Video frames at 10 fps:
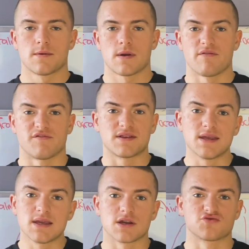
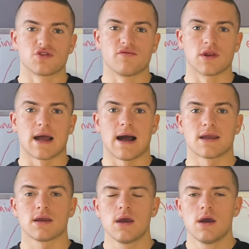fatigue is really
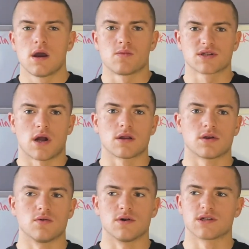high, and we're starting to
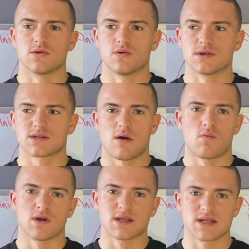notice those
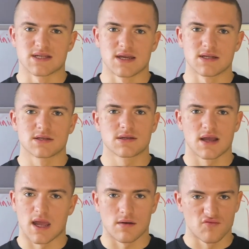unwanted signs.
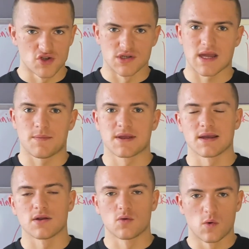Again, reduced
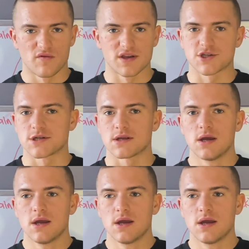appetite, low motivation,